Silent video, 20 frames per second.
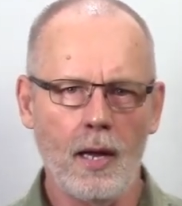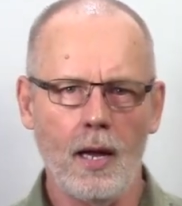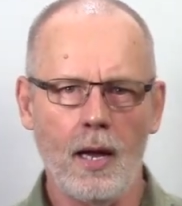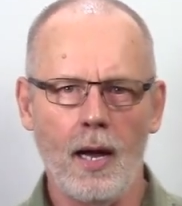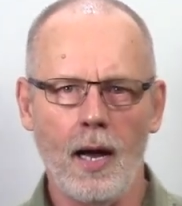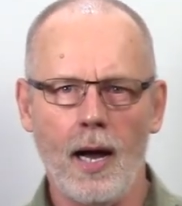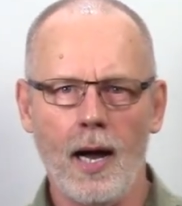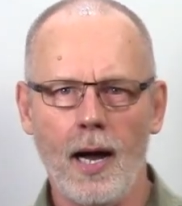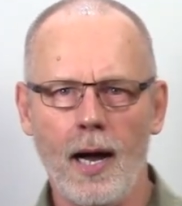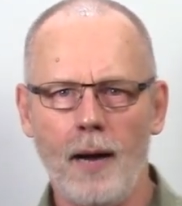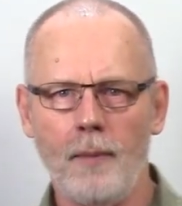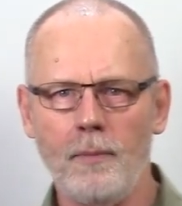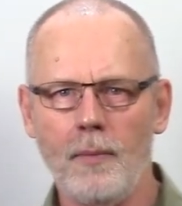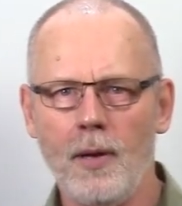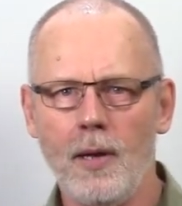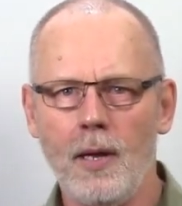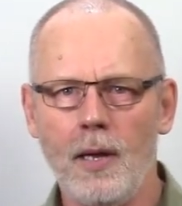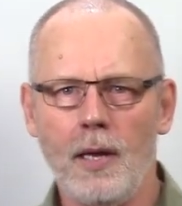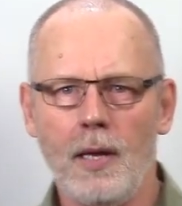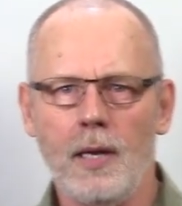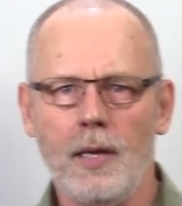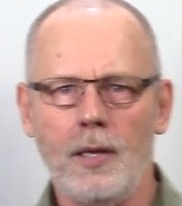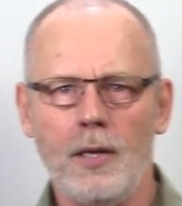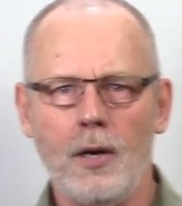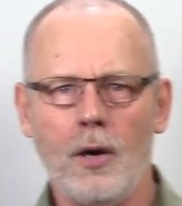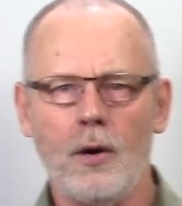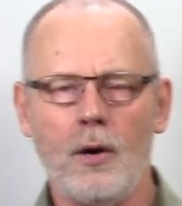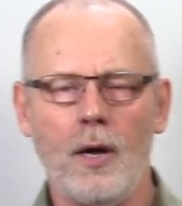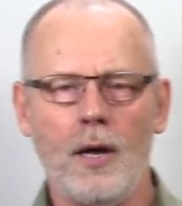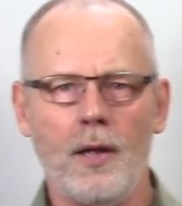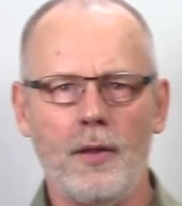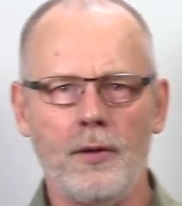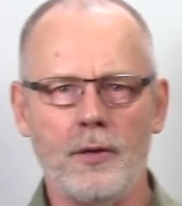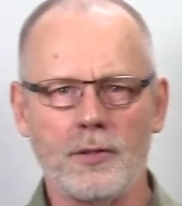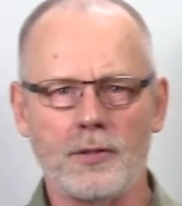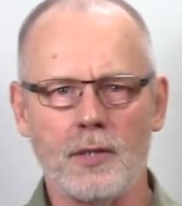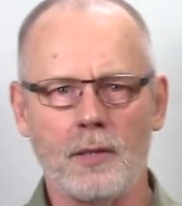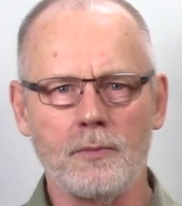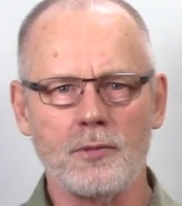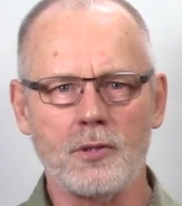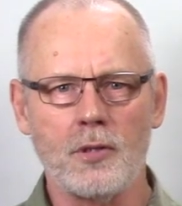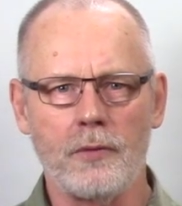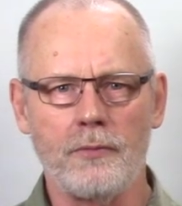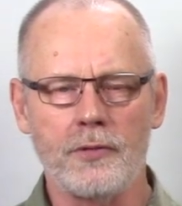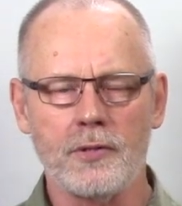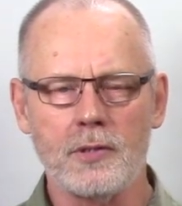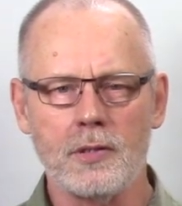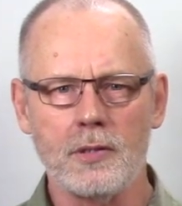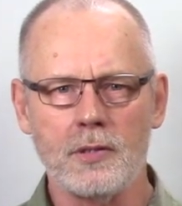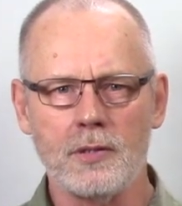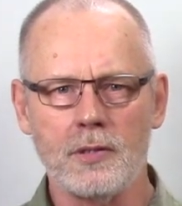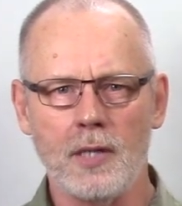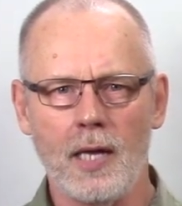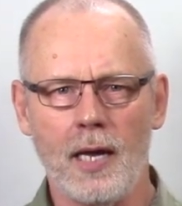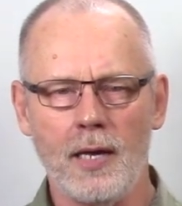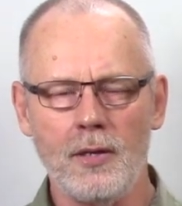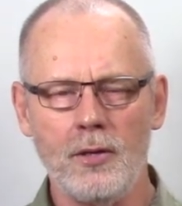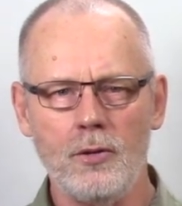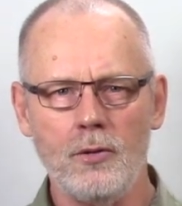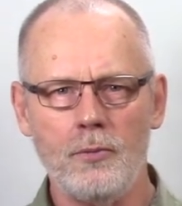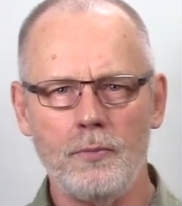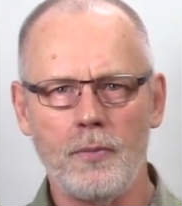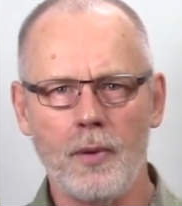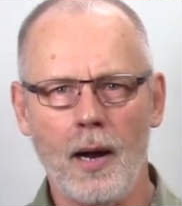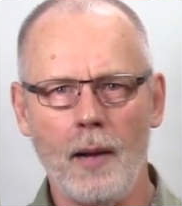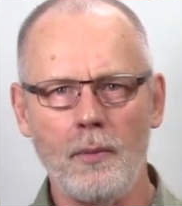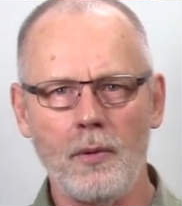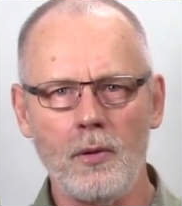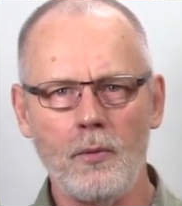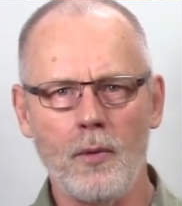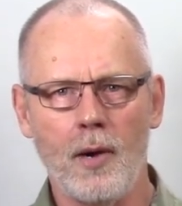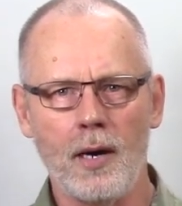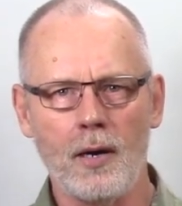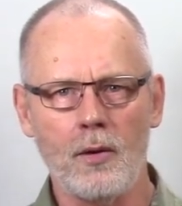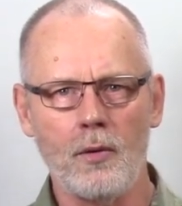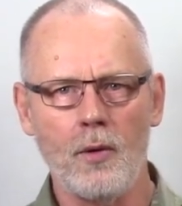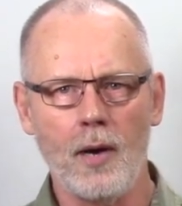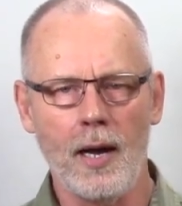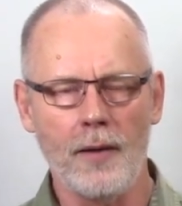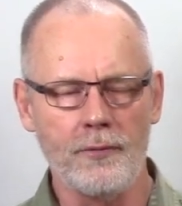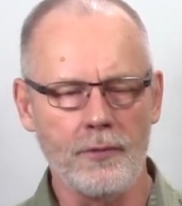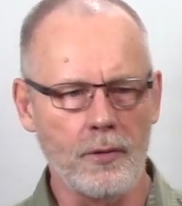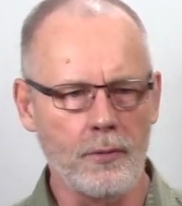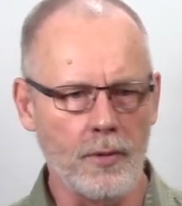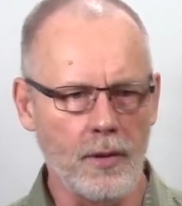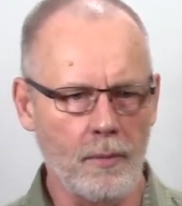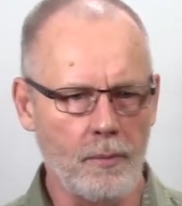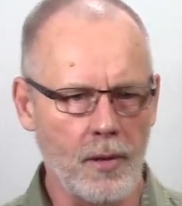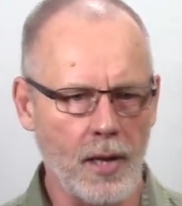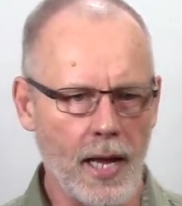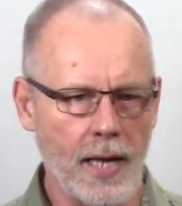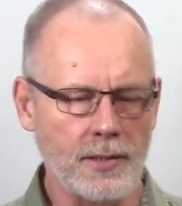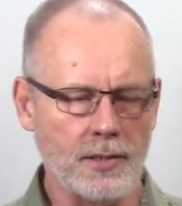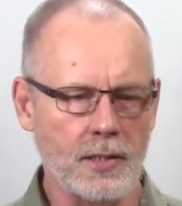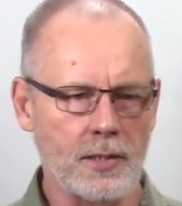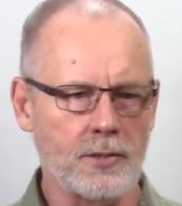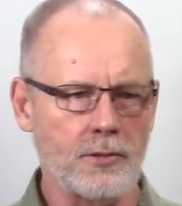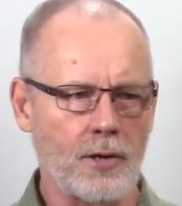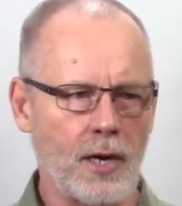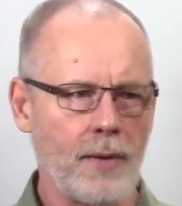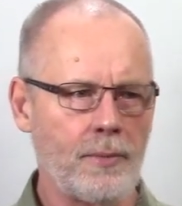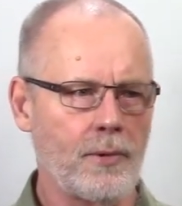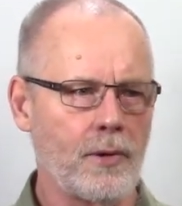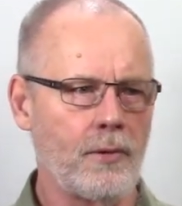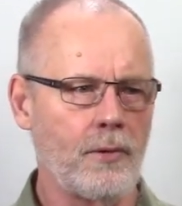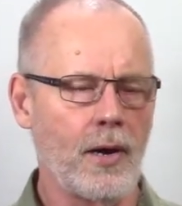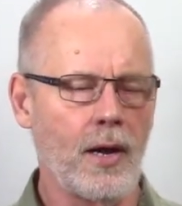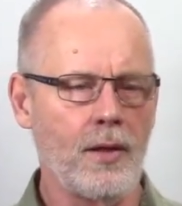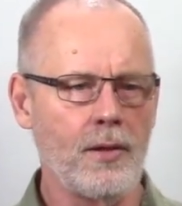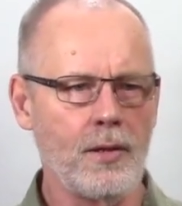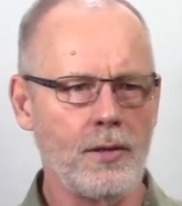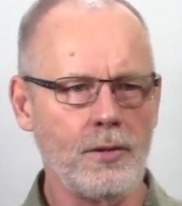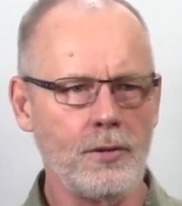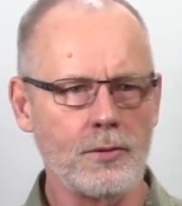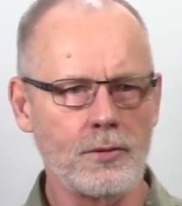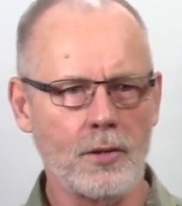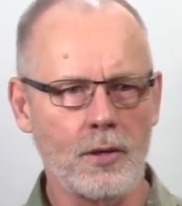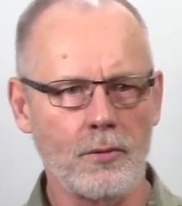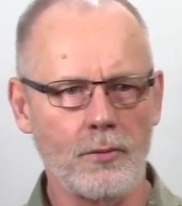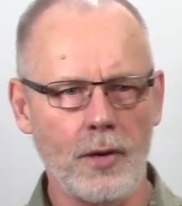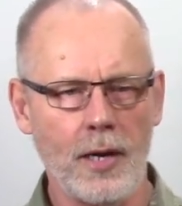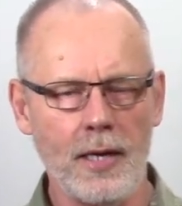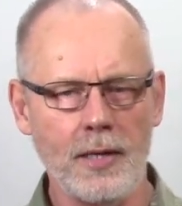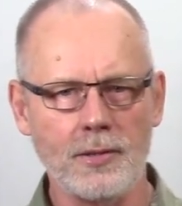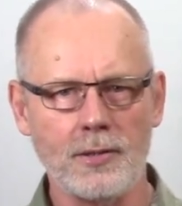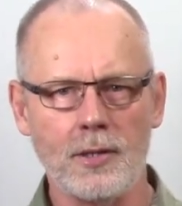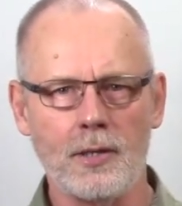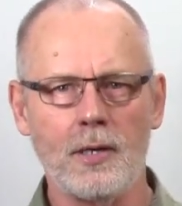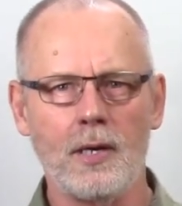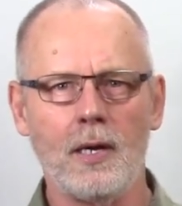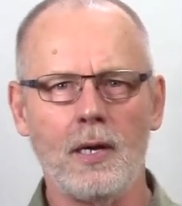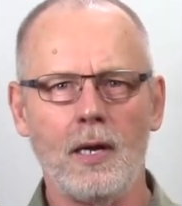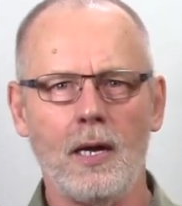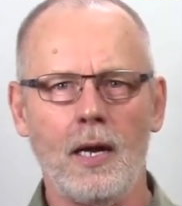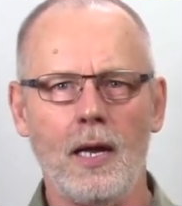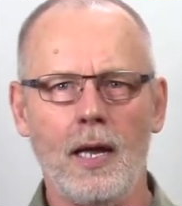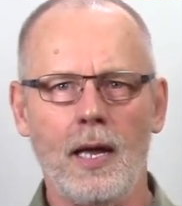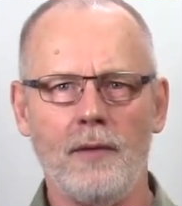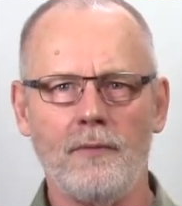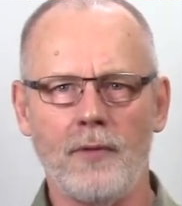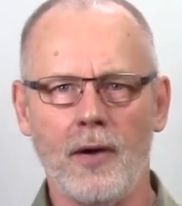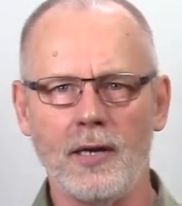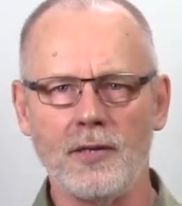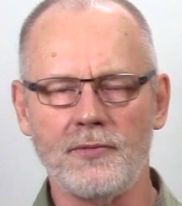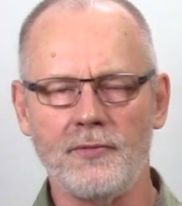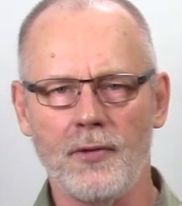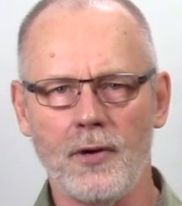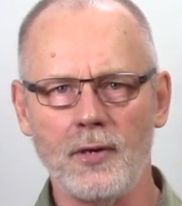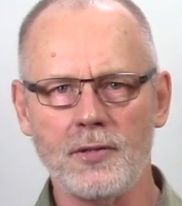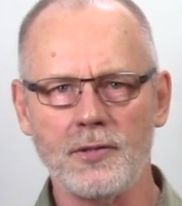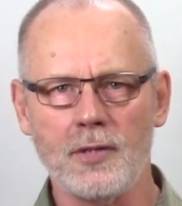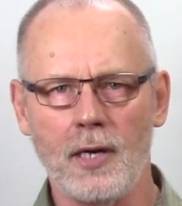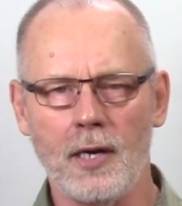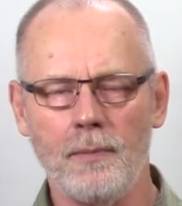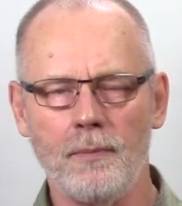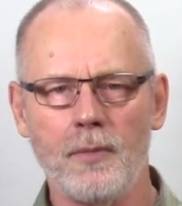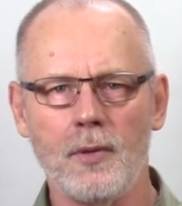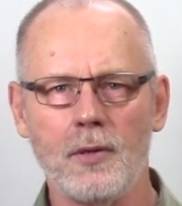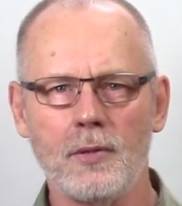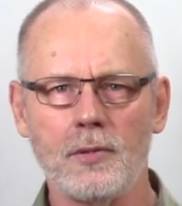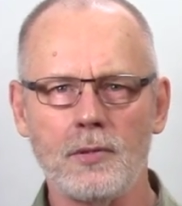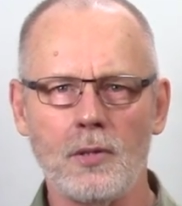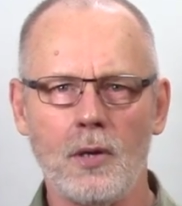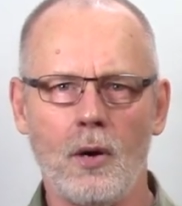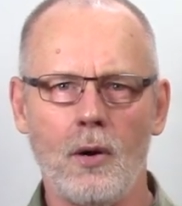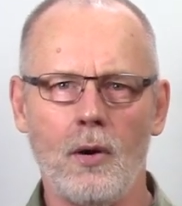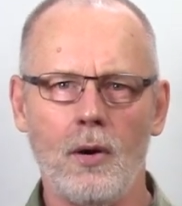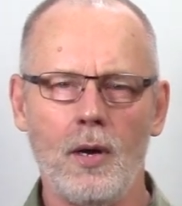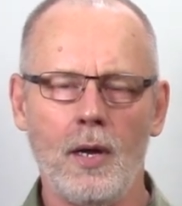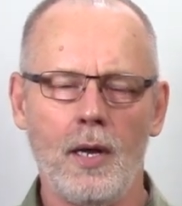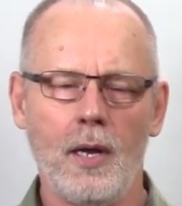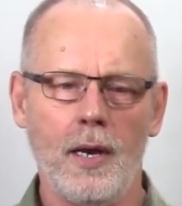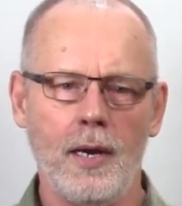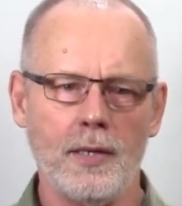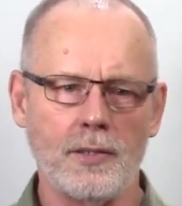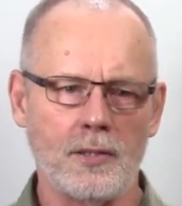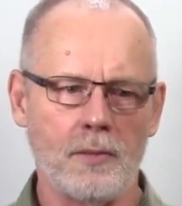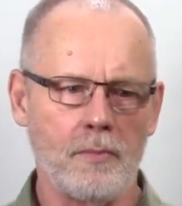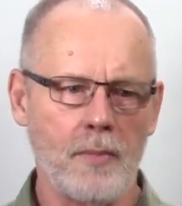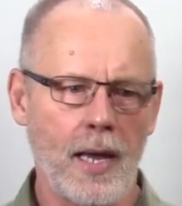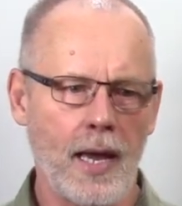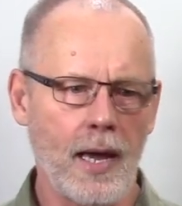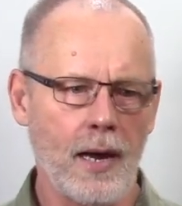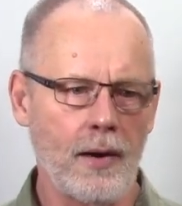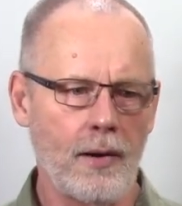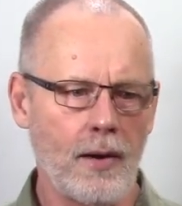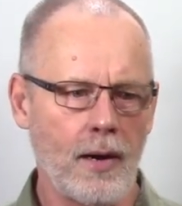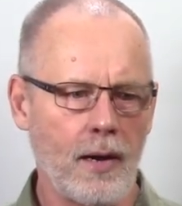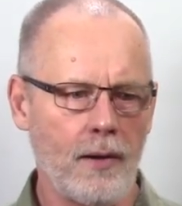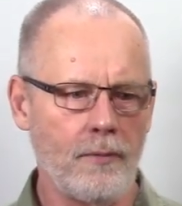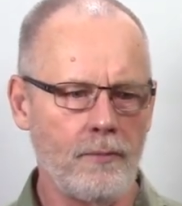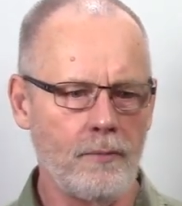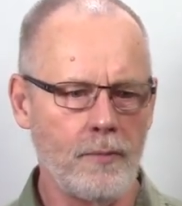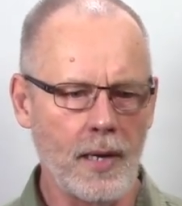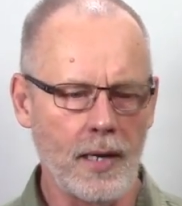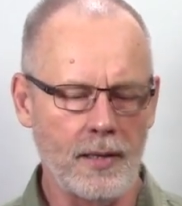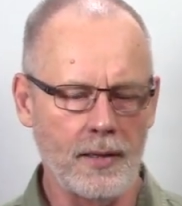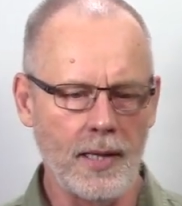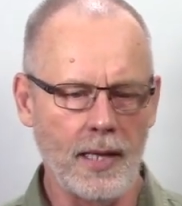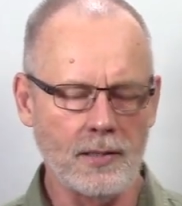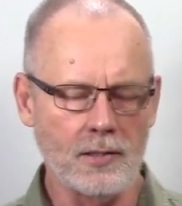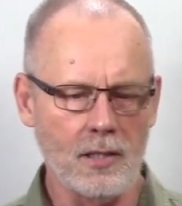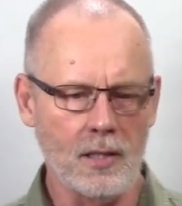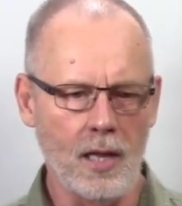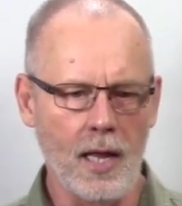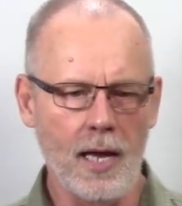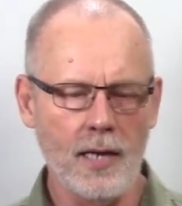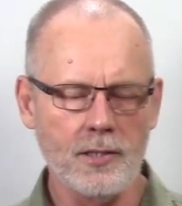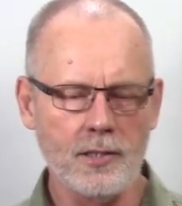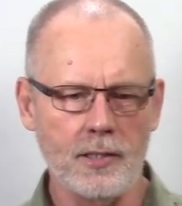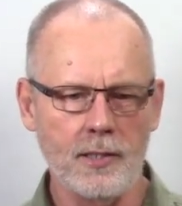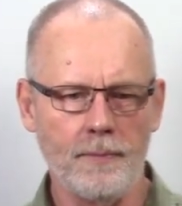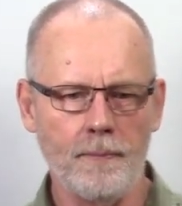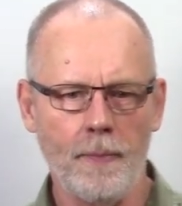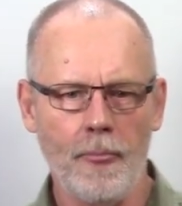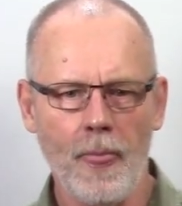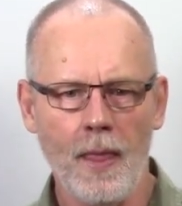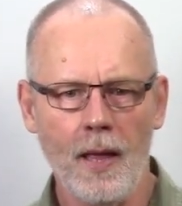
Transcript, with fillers: Um, you know, uh, there's some surfaces that you probably want to go after with a plastic scraper rather than using a razor and vice versa. So, and it's a matter of making that selection.